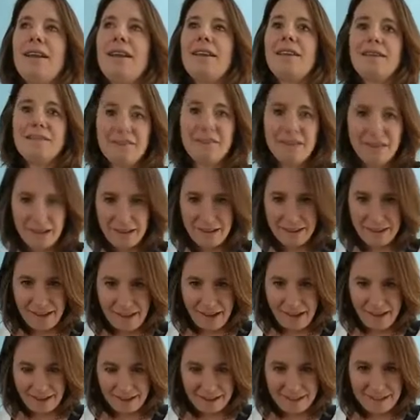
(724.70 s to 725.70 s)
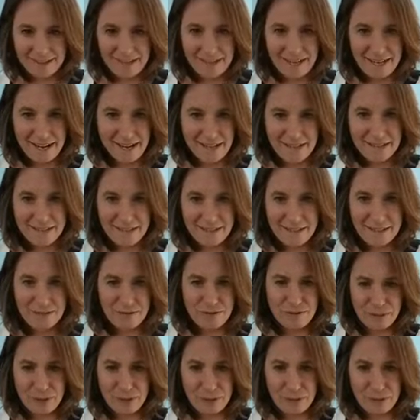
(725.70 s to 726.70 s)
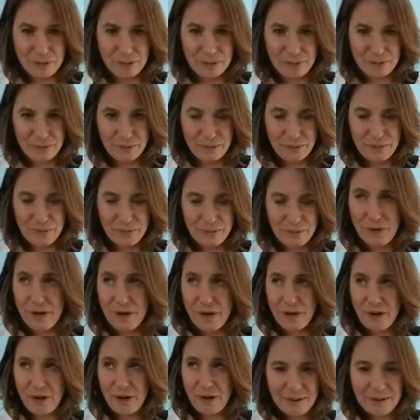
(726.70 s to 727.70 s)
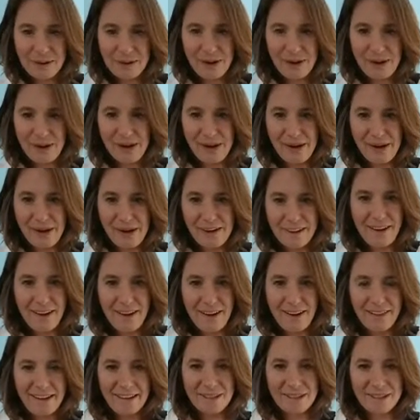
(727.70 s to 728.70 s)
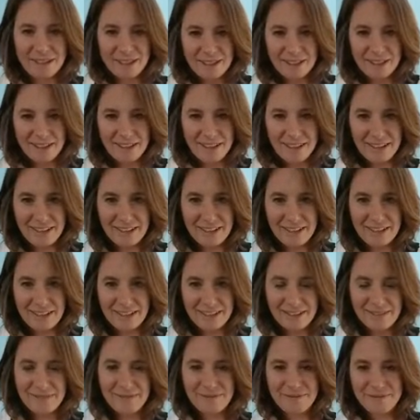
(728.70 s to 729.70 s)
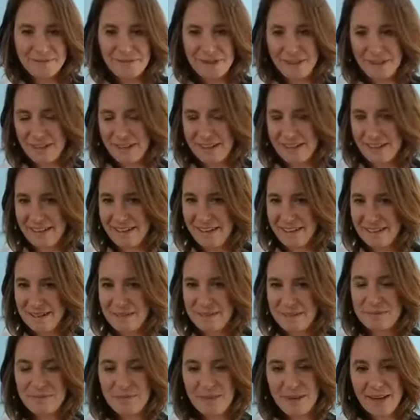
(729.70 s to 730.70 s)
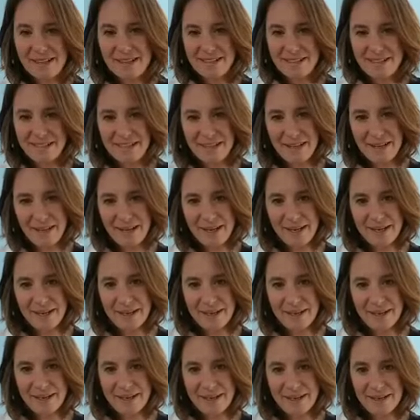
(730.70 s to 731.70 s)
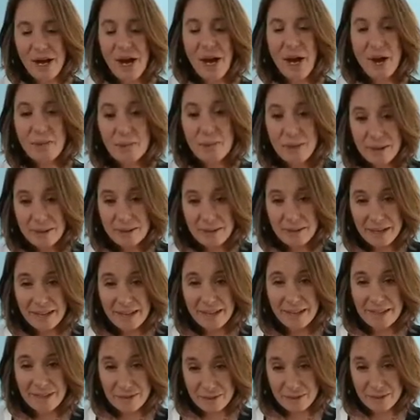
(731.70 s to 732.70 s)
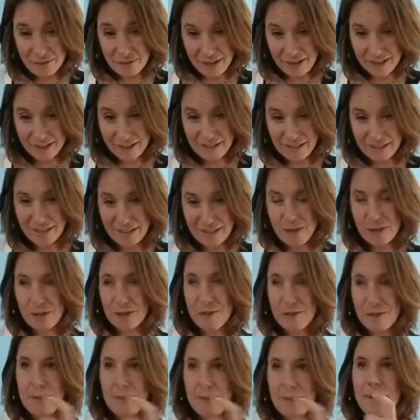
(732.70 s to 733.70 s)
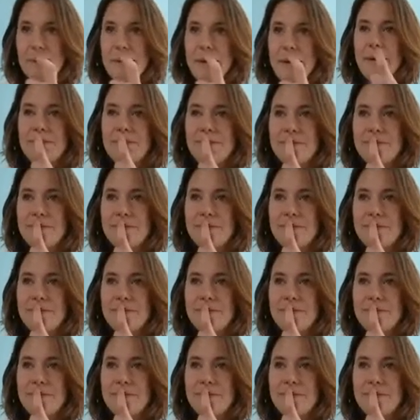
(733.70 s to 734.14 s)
living out the highest essence of you, wherever you are on the journey. All right, guys, I'll see you later. By the way, this was fun. It took me about